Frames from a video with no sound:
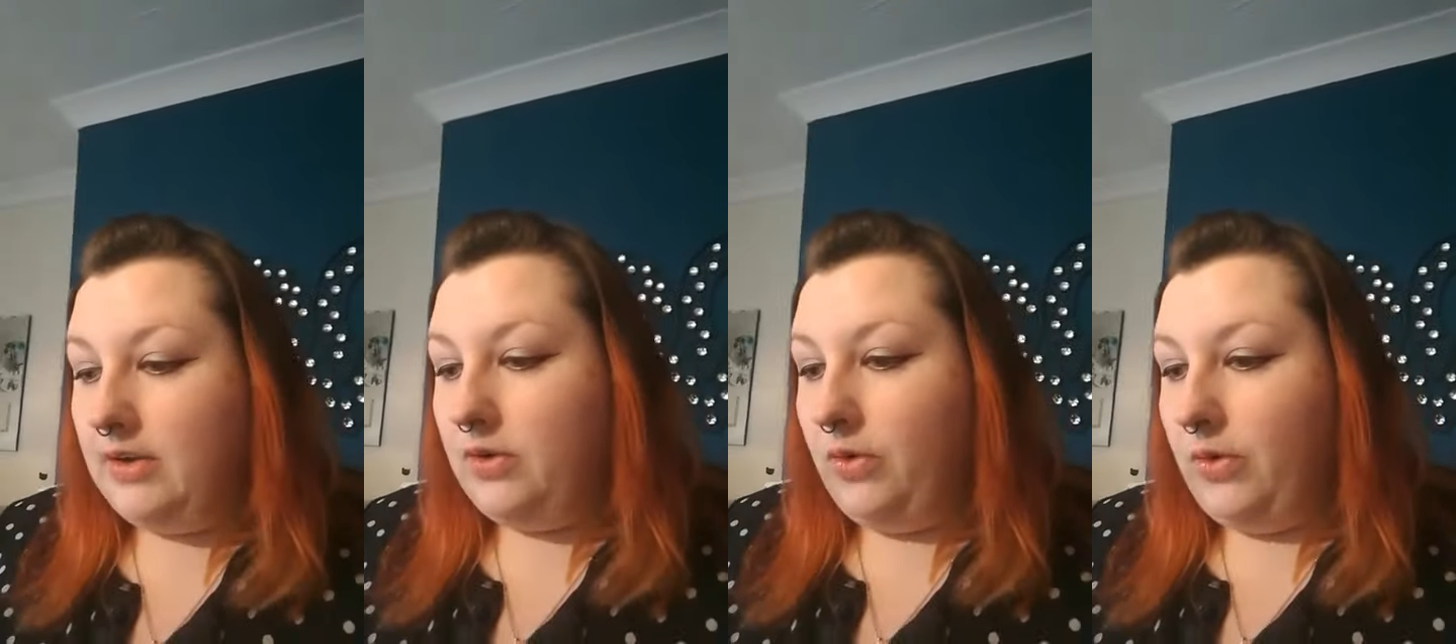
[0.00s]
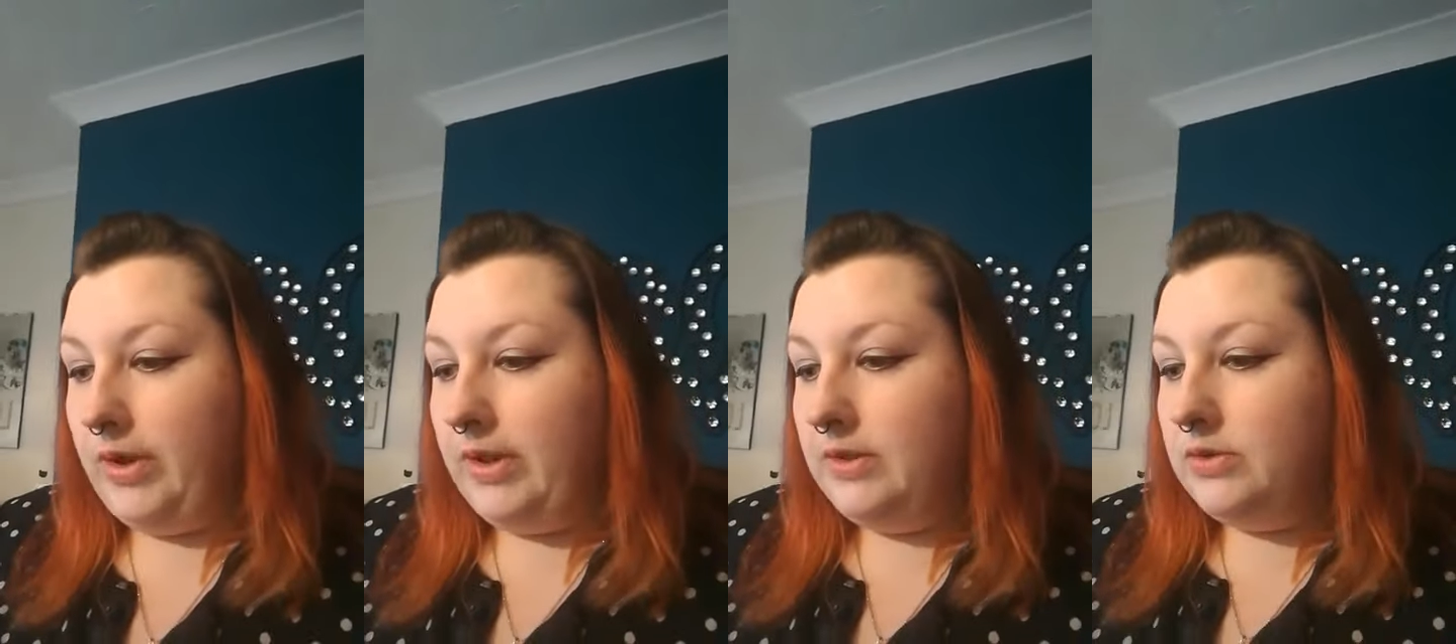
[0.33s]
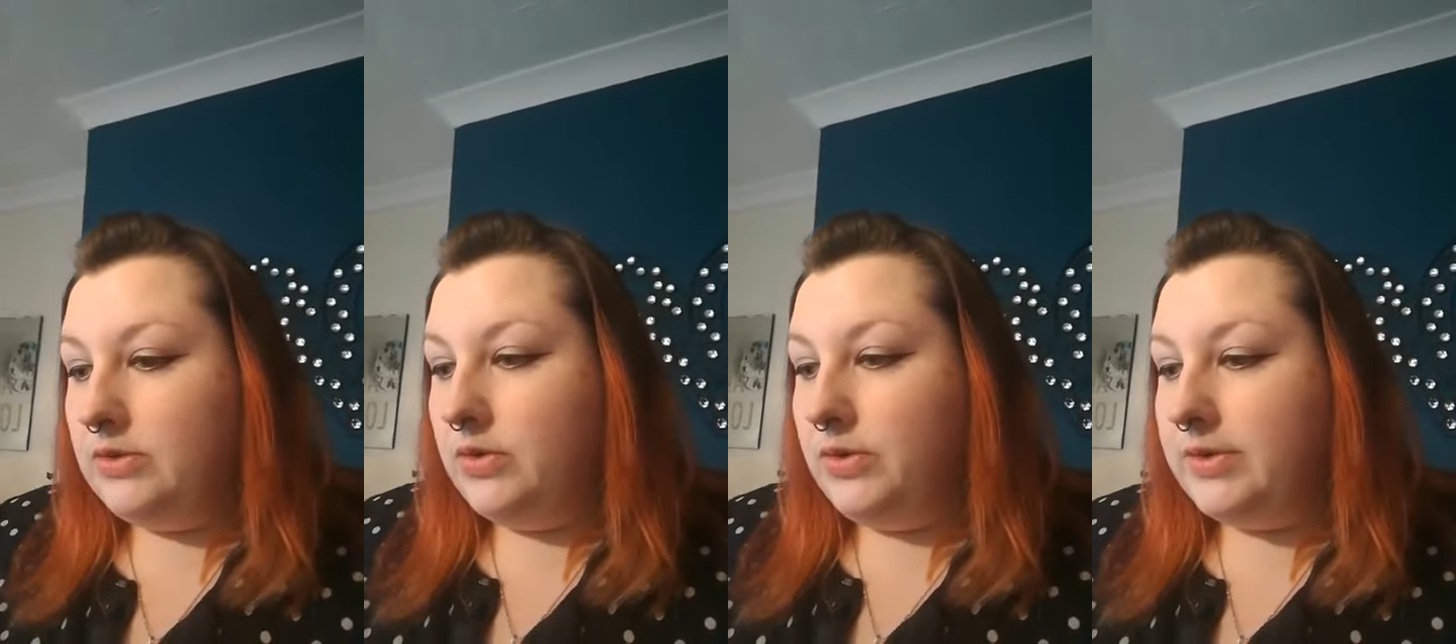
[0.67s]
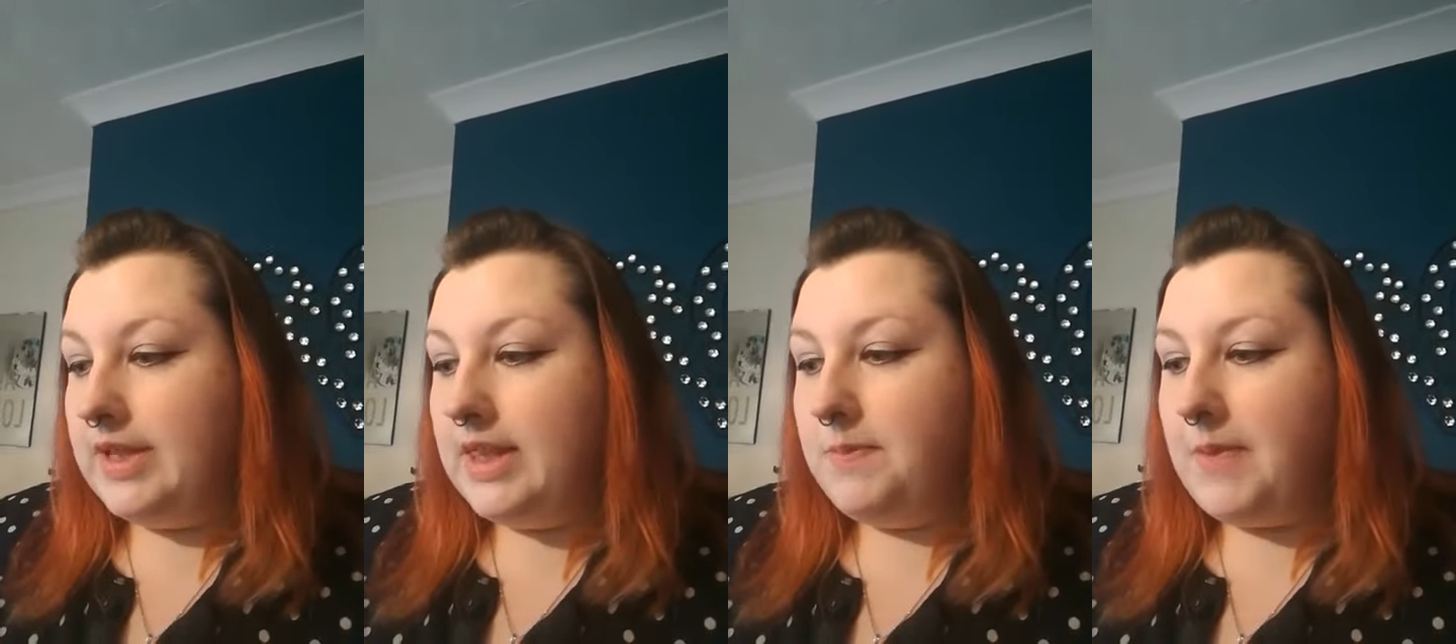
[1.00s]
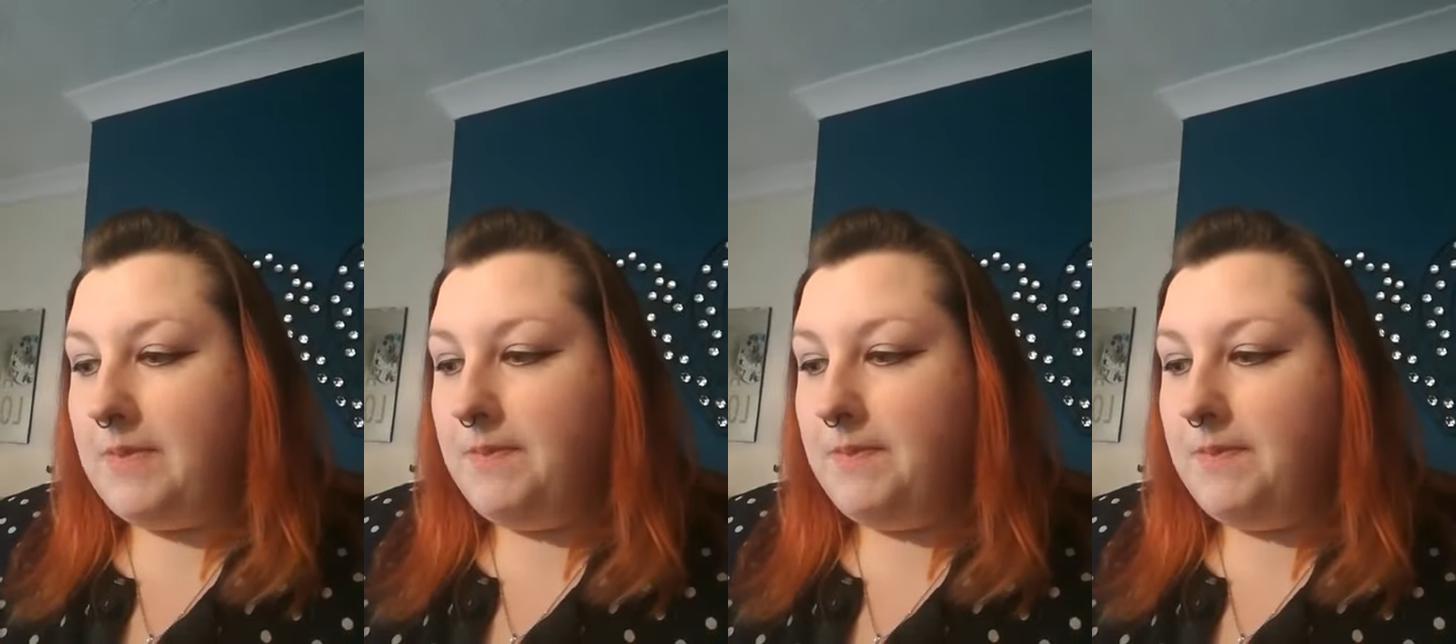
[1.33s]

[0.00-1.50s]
going to take the bin